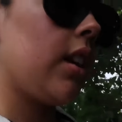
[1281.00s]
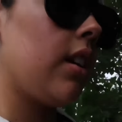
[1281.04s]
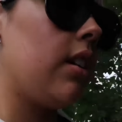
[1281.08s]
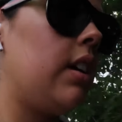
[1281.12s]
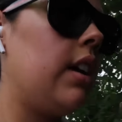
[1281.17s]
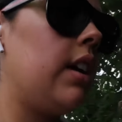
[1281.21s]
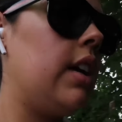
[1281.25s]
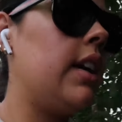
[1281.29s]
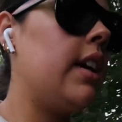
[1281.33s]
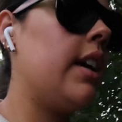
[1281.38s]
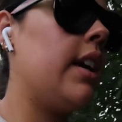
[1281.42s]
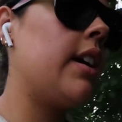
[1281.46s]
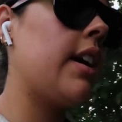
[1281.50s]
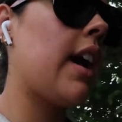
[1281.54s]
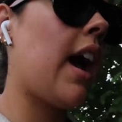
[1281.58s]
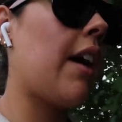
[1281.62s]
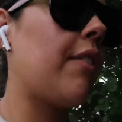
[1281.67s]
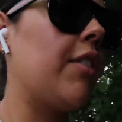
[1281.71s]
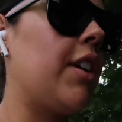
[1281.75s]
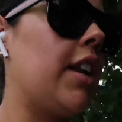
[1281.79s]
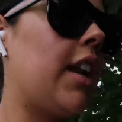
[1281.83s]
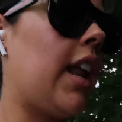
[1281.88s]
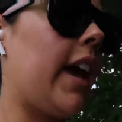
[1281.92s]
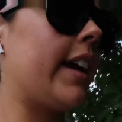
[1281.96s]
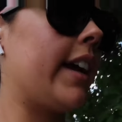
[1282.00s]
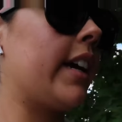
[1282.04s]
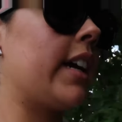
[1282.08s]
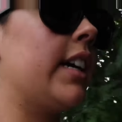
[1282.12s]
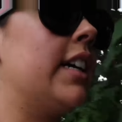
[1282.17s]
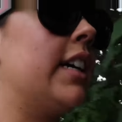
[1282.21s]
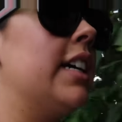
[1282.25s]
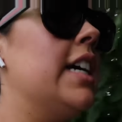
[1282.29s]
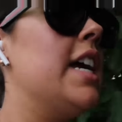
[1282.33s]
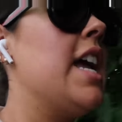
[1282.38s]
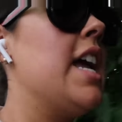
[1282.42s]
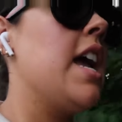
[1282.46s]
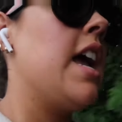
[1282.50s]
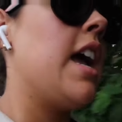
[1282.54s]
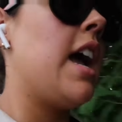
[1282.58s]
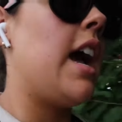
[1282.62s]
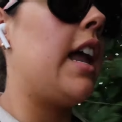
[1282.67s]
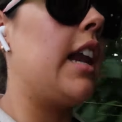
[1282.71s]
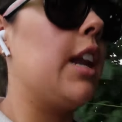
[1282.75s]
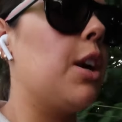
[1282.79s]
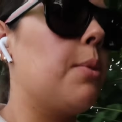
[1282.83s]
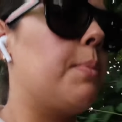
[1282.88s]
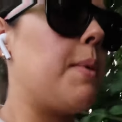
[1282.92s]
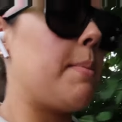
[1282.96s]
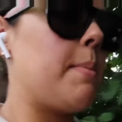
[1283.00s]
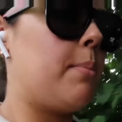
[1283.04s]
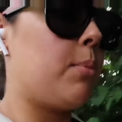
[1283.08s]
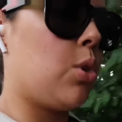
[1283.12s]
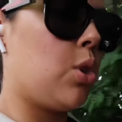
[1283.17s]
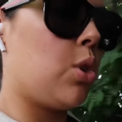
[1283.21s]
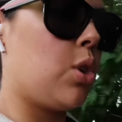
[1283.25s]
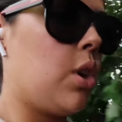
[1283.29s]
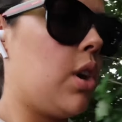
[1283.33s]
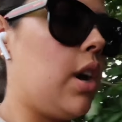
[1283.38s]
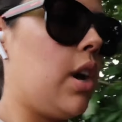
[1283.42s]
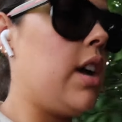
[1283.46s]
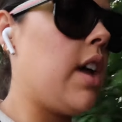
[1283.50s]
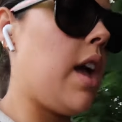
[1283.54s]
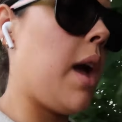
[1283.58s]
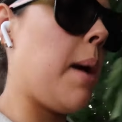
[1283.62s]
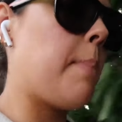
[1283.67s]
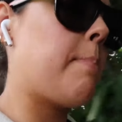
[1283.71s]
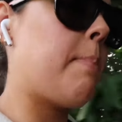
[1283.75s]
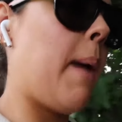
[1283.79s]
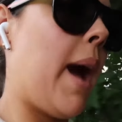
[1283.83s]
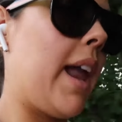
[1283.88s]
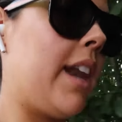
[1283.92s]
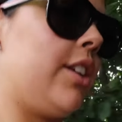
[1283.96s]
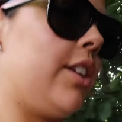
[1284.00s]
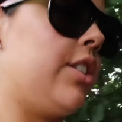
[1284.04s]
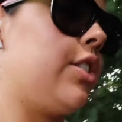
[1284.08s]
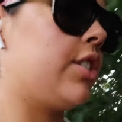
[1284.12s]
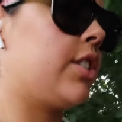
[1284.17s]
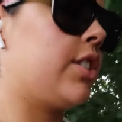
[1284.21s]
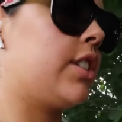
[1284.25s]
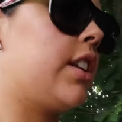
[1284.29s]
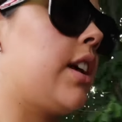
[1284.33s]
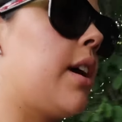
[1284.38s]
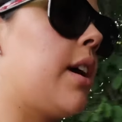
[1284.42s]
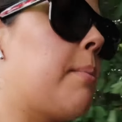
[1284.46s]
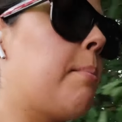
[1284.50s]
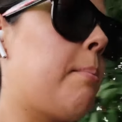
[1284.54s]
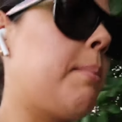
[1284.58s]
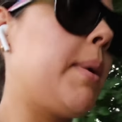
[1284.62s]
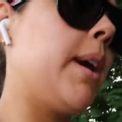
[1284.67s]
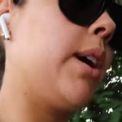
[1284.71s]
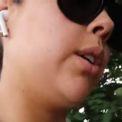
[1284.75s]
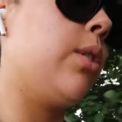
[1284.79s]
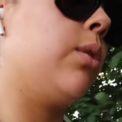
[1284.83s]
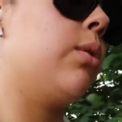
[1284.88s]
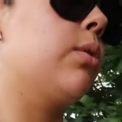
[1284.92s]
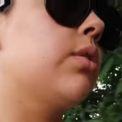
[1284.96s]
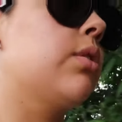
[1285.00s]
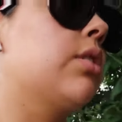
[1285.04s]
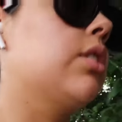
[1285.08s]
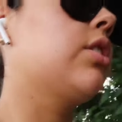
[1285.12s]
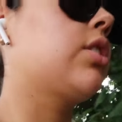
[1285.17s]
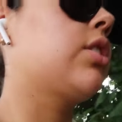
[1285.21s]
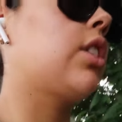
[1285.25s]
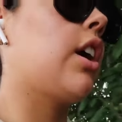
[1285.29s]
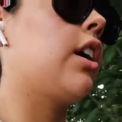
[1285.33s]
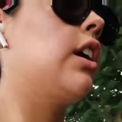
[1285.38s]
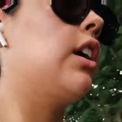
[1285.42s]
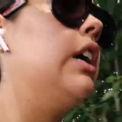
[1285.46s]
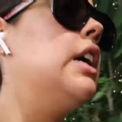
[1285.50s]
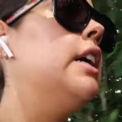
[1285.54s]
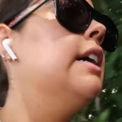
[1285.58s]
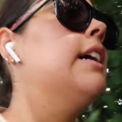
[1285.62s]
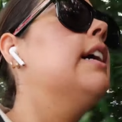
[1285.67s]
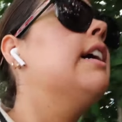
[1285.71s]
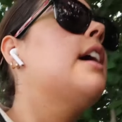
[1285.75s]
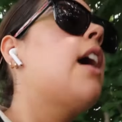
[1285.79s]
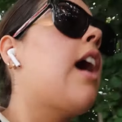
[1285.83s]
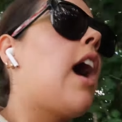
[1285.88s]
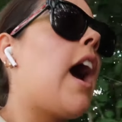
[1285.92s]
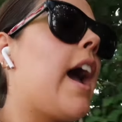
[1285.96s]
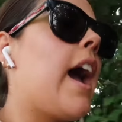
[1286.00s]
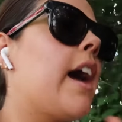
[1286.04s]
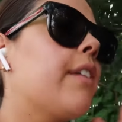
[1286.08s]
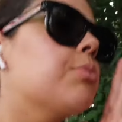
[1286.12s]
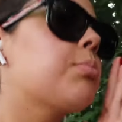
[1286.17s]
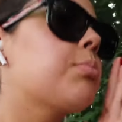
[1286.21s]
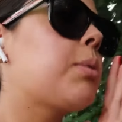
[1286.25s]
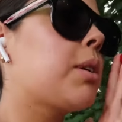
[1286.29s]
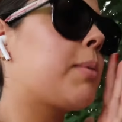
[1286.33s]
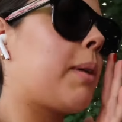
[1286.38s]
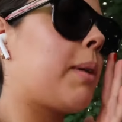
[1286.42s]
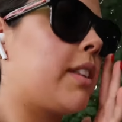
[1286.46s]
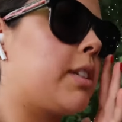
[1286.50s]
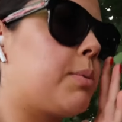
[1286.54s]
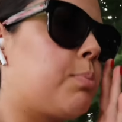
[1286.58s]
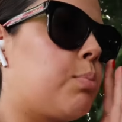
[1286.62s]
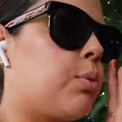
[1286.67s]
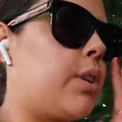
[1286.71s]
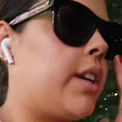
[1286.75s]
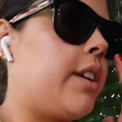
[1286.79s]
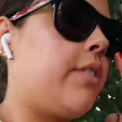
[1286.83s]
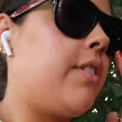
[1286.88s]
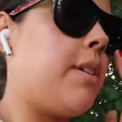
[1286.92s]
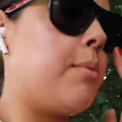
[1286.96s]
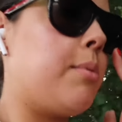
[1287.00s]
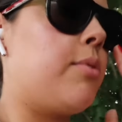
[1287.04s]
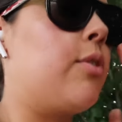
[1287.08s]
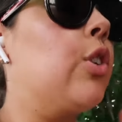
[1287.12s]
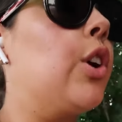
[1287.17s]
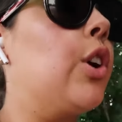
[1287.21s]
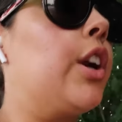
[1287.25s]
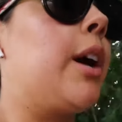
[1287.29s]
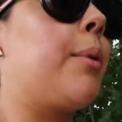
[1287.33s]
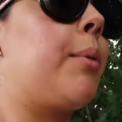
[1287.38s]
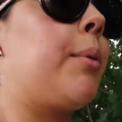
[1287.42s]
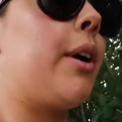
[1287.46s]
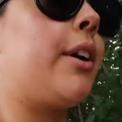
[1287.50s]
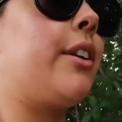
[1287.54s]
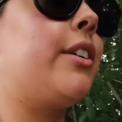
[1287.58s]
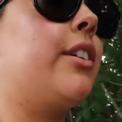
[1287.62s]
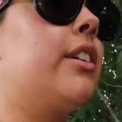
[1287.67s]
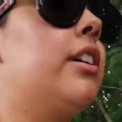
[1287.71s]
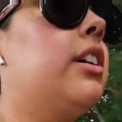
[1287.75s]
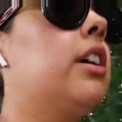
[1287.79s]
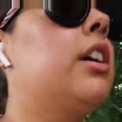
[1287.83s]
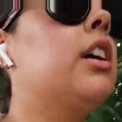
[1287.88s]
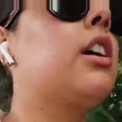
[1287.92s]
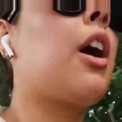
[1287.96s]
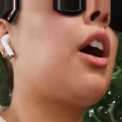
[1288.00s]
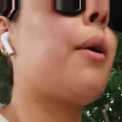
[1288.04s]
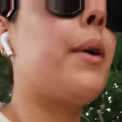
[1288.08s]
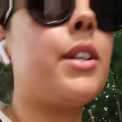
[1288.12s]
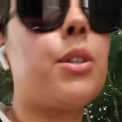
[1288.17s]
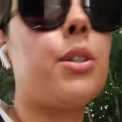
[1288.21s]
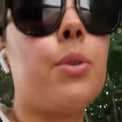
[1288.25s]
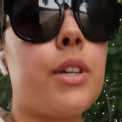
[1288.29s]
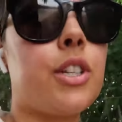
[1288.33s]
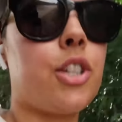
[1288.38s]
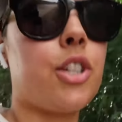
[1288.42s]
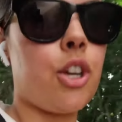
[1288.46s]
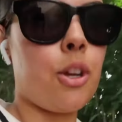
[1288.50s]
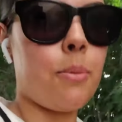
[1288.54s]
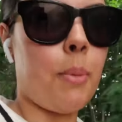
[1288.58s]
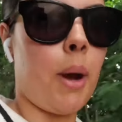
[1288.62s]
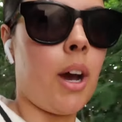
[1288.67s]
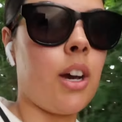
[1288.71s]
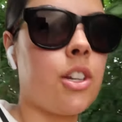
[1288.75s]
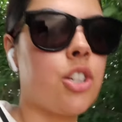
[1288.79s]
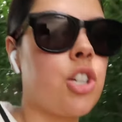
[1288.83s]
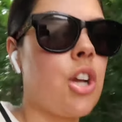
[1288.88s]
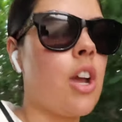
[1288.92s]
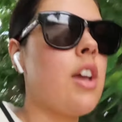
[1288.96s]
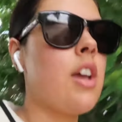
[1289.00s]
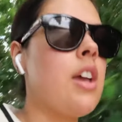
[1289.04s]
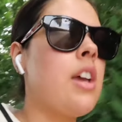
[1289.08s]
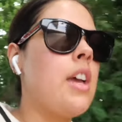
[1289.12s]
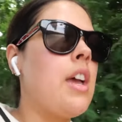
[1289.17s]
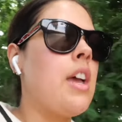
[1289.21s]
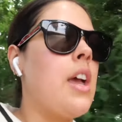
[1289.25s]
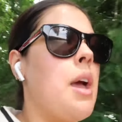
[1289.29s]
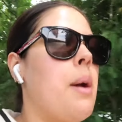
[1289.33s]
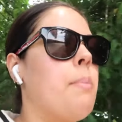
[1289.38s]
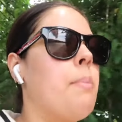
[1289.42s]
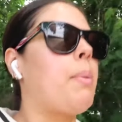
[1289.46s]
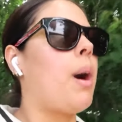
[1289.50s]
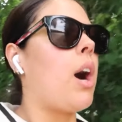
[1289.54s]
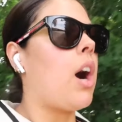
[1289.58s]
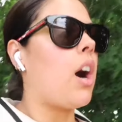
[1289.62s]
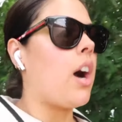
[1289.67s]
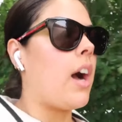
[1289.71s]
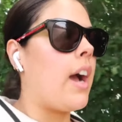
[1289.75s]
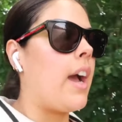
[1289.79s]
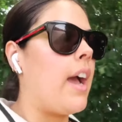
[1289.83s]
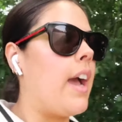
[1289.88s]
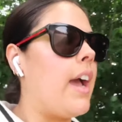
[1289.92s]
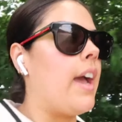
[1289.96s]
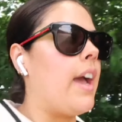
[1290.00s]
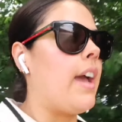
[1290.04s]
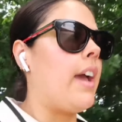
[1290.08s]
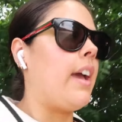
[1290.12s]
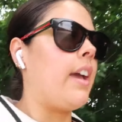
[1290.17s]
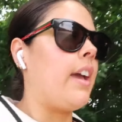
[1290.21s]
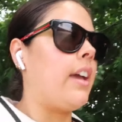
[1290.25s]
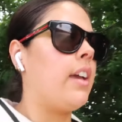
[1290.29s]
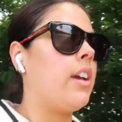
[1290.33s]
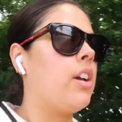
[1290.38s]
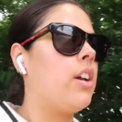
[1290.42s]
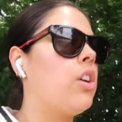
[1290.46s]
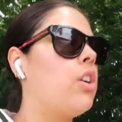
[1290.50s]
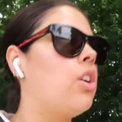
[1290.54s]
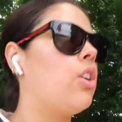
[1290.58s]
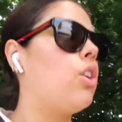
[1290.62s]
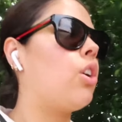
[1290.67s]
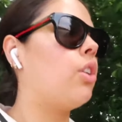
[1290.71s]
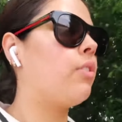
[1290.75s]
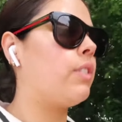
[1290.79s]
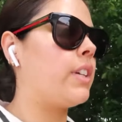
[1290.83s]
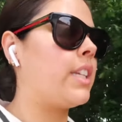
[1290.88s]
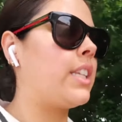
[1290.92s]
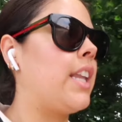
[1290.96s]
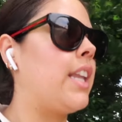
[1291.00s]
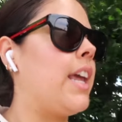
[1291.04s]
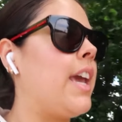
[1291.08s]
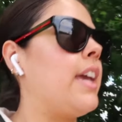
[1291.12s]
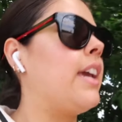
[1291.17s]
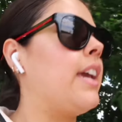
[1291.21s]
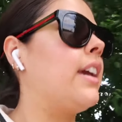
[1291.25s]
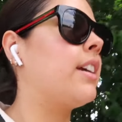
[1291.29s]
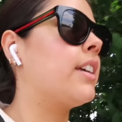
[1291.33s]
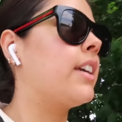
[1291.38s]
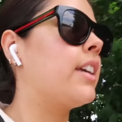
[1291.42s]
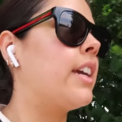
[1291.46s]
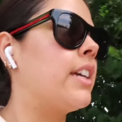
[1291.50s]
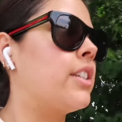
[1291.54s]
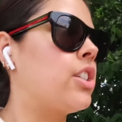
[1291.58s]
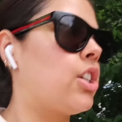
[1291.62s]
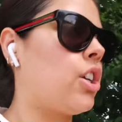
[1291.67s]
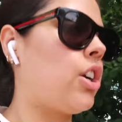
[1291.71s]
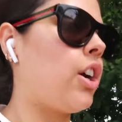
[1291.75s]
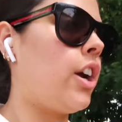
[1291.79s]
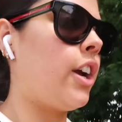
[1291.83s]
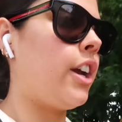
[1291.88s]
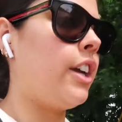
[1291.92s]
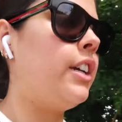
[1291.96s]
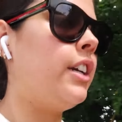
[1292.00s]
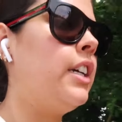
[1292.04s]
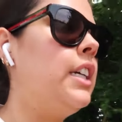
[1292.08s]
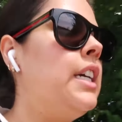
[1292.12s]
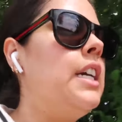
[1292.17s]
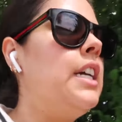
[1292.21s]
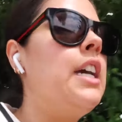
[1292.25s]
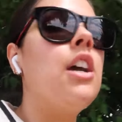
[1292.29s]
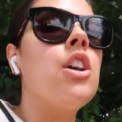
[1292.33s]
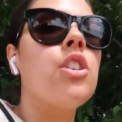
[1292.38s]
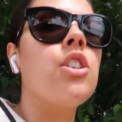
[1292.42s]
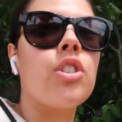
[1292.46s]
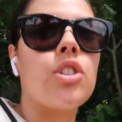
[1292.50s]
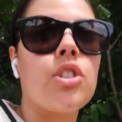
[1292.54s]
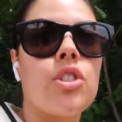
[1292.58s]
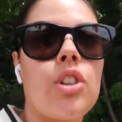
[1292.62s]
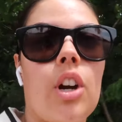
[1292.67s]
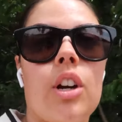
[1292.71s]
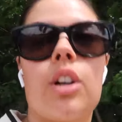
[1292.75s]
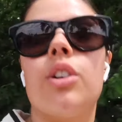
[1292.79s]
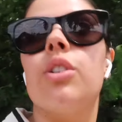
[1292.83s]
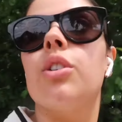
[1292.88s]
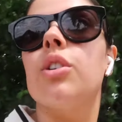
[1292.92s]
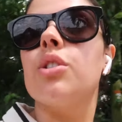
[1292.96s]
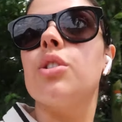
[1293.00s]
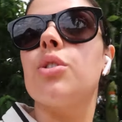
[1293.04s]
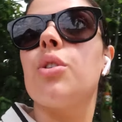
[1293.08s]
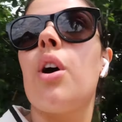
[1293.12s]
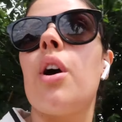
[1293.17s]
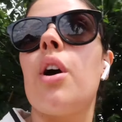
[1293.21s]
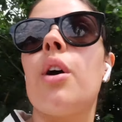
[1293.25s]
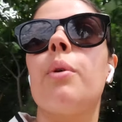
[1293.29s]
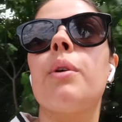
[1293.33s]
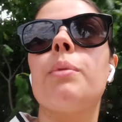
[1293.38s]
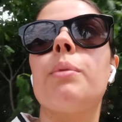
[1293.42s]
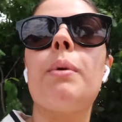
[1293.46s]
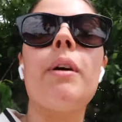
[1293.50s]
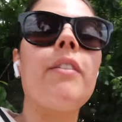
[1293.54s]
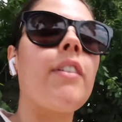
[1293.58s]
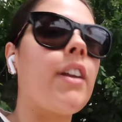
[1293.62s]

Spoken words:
having like a little bit more balanced meals. So I have spoke about this briefly before and I won't go into it too much, but I obviously years ago struggled with my